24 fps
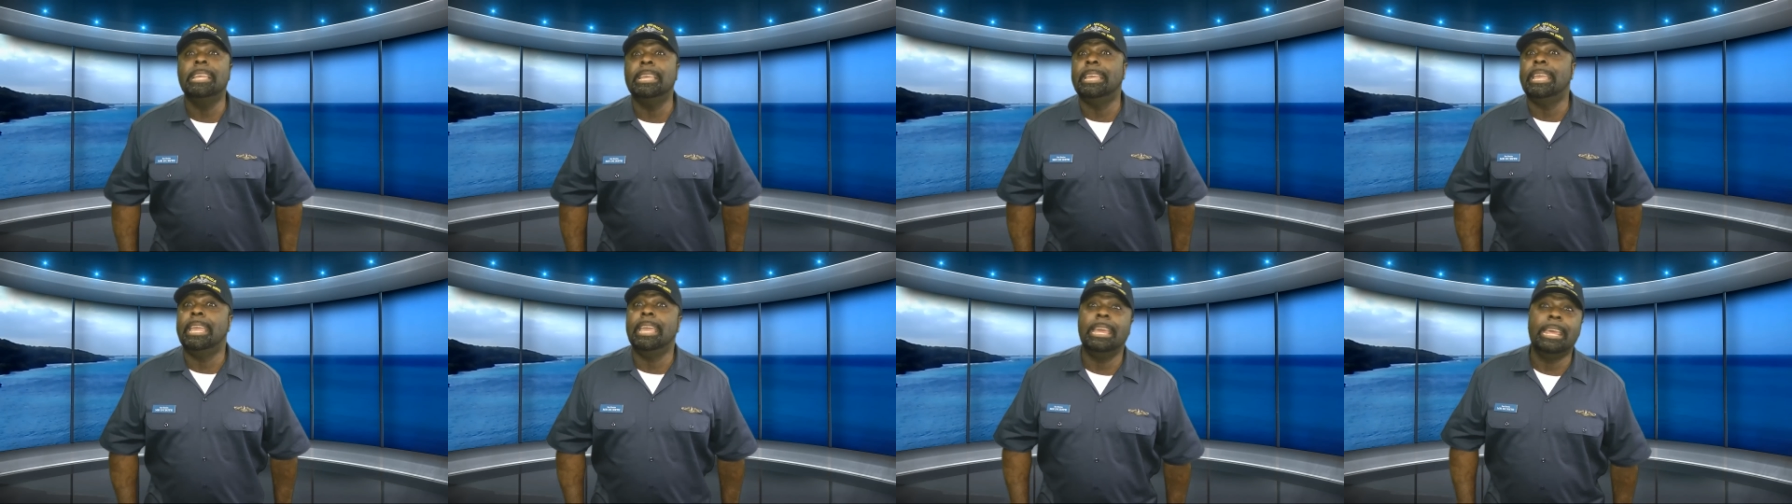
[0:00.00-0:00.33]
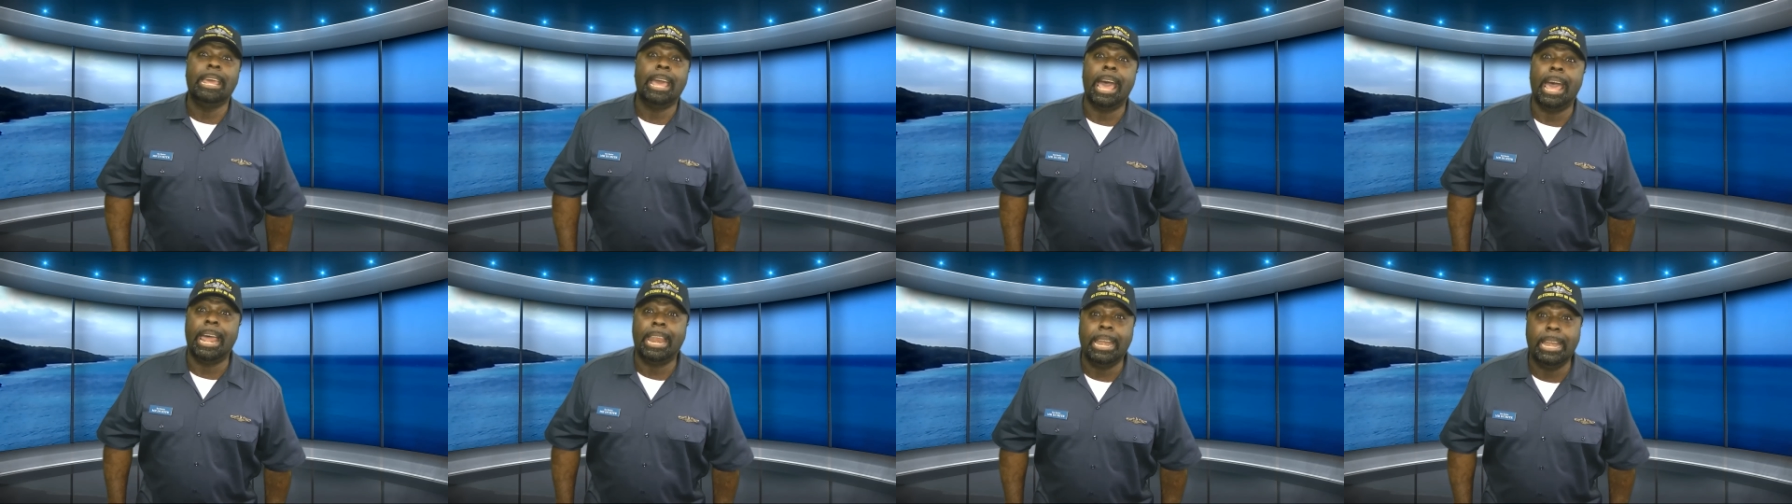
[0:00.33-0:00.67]
get
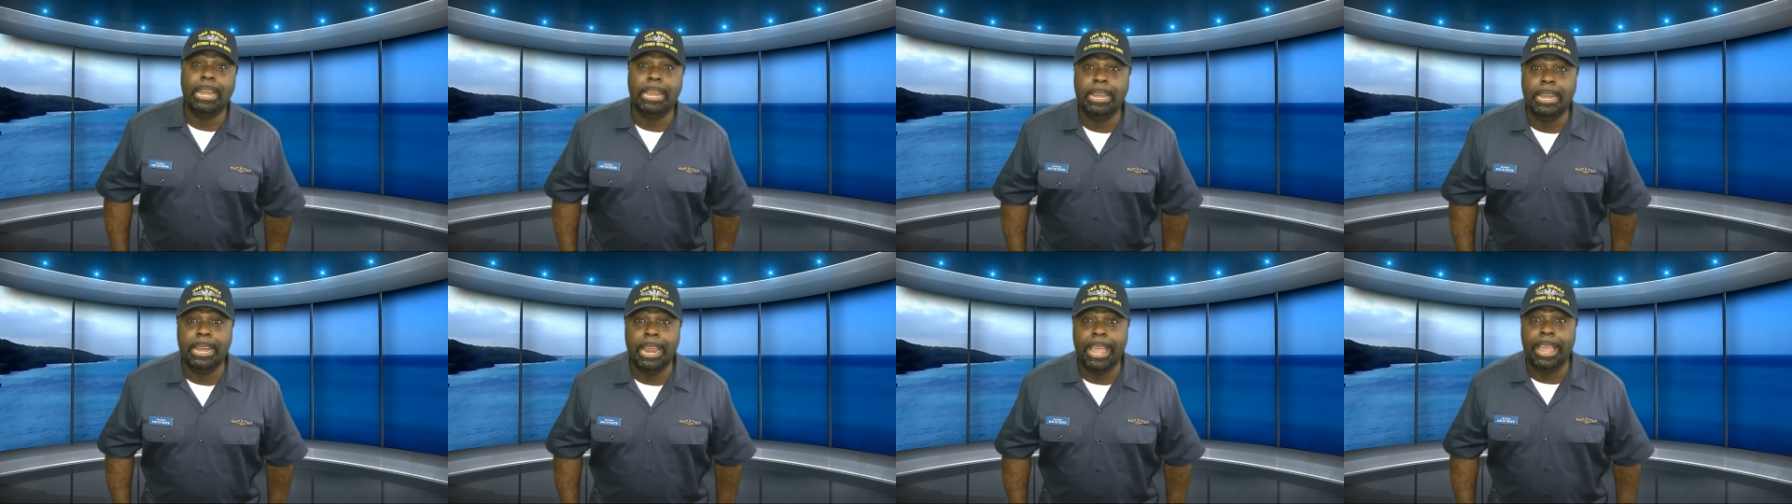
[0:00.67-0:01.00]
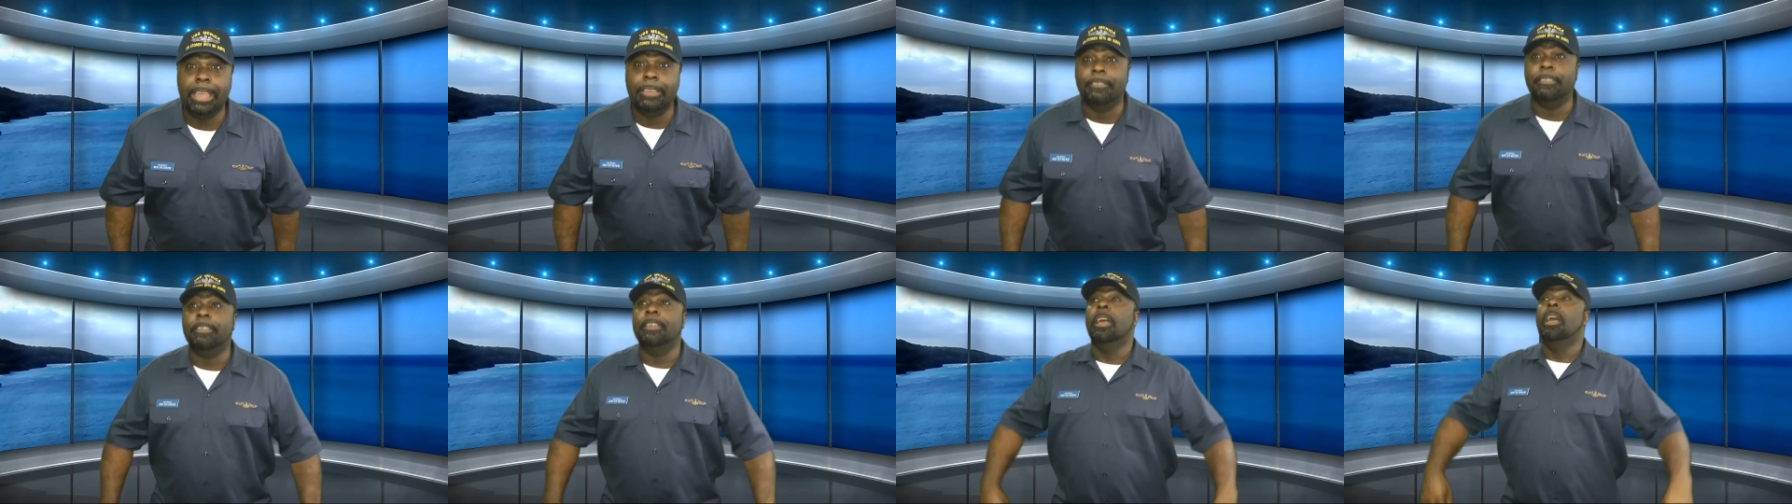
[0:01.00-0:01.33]
out of the
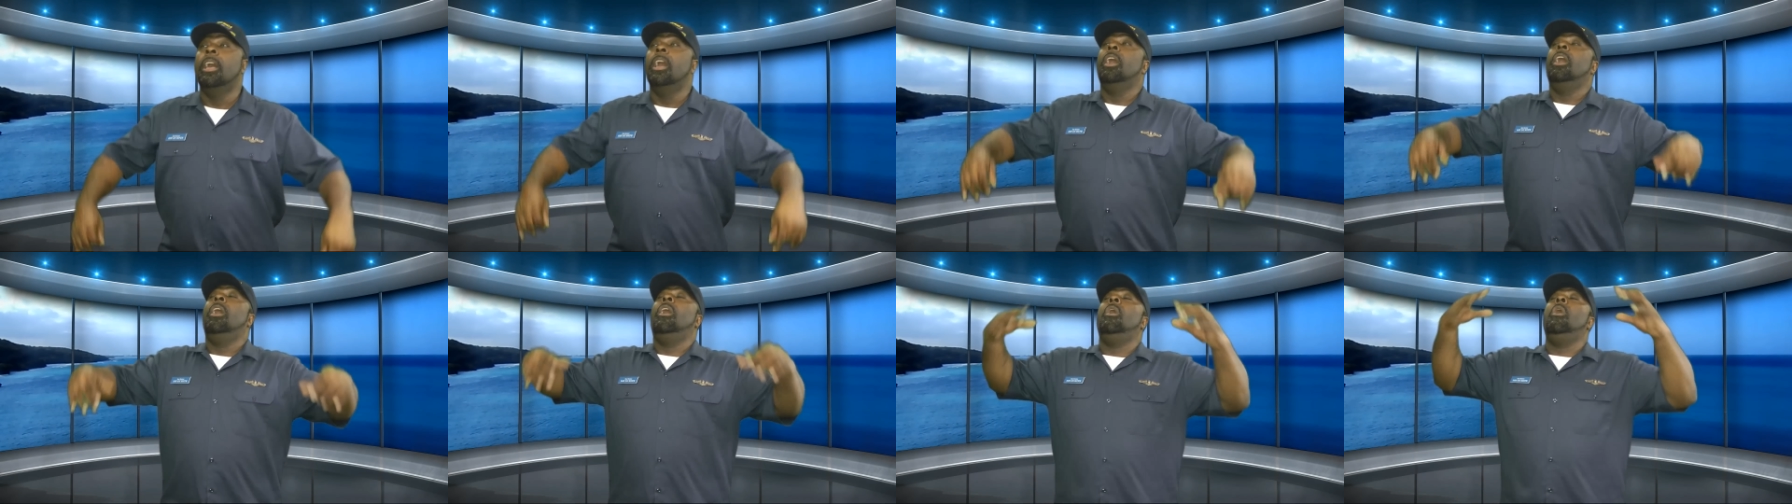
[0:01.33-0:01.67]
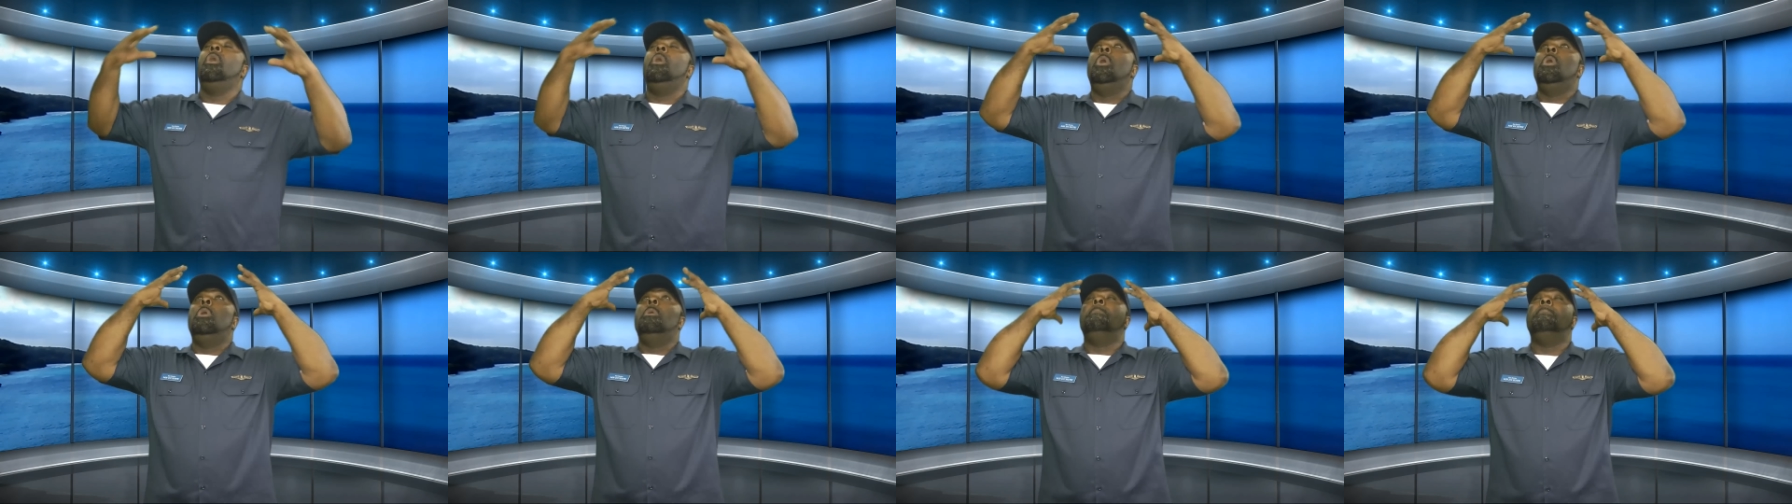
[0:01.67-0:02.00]
Navy.
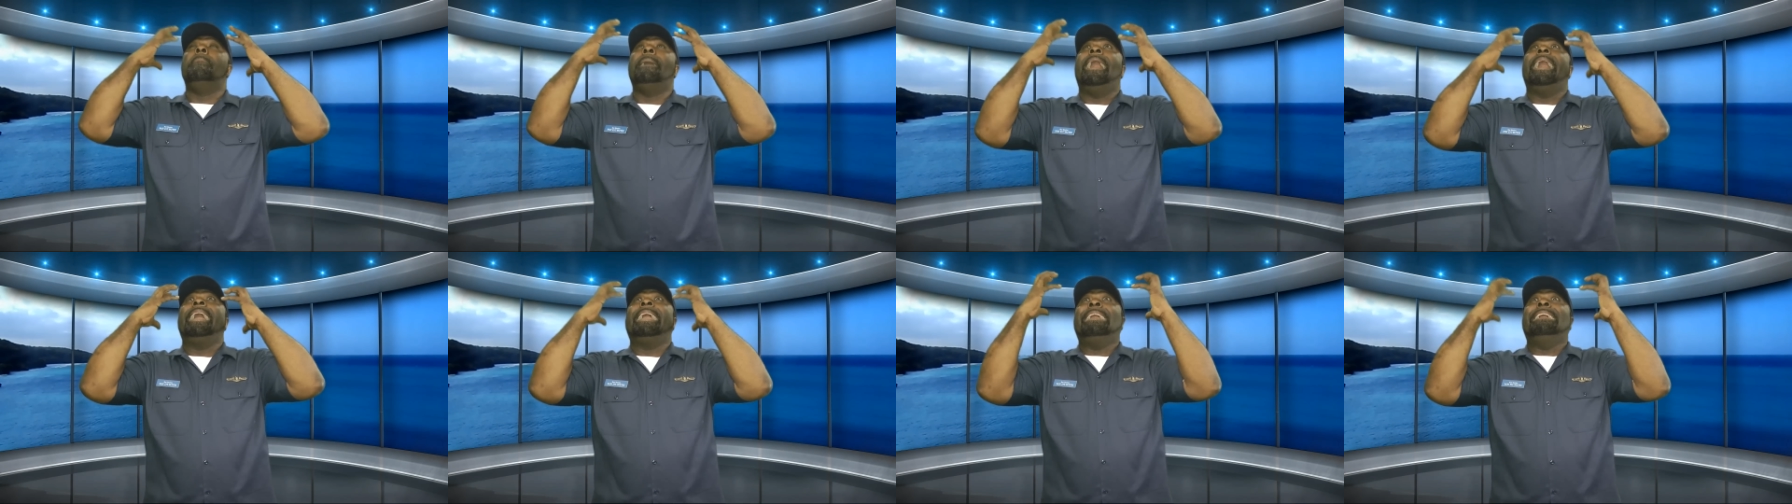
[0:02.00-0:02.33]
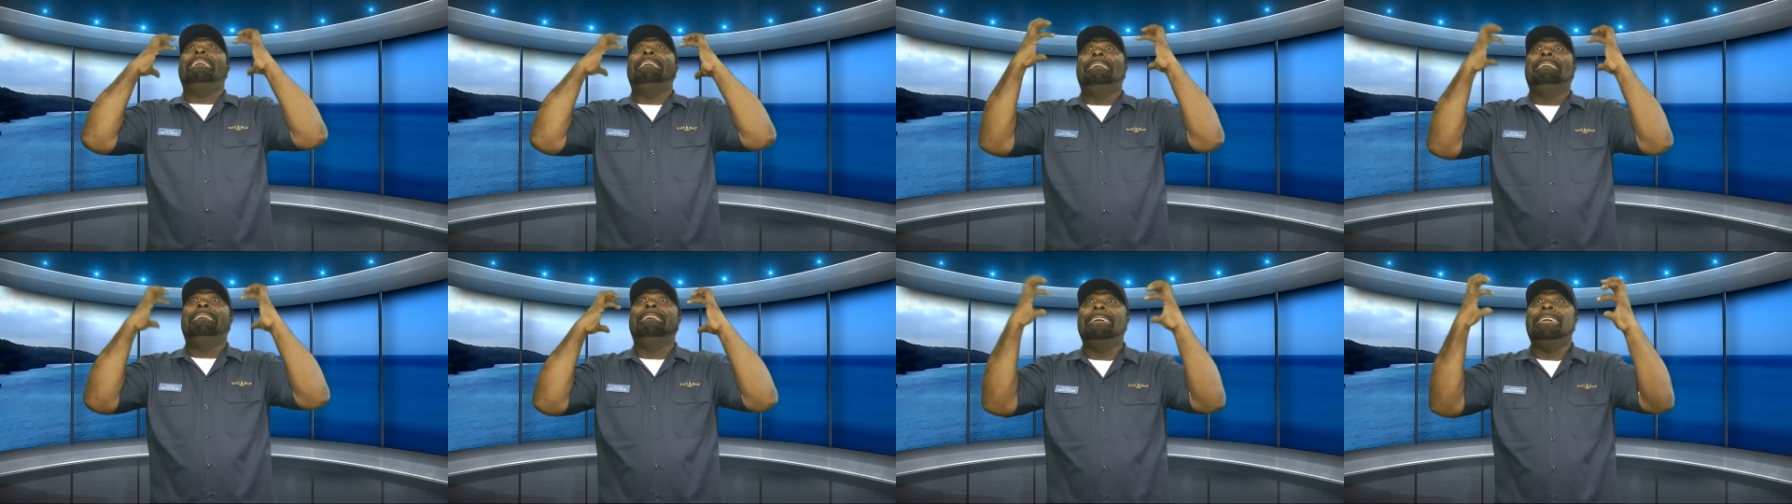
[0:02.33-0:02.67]
Oh my
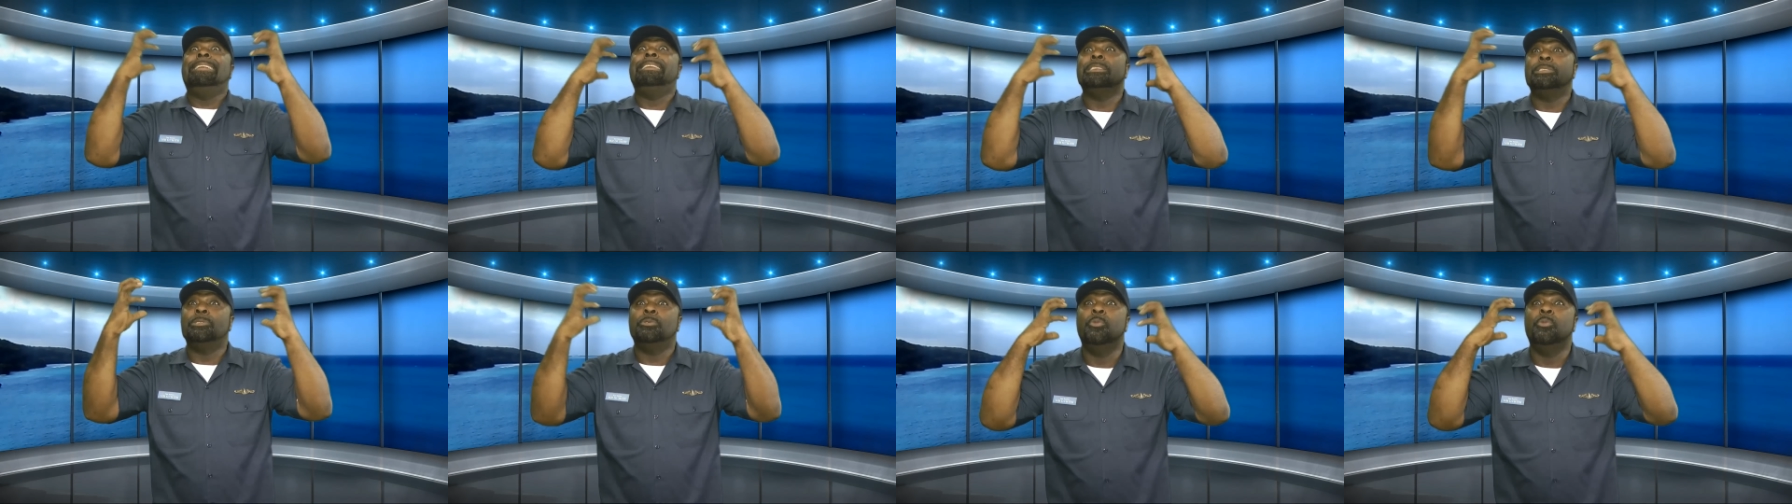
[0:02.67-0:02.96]
goodness,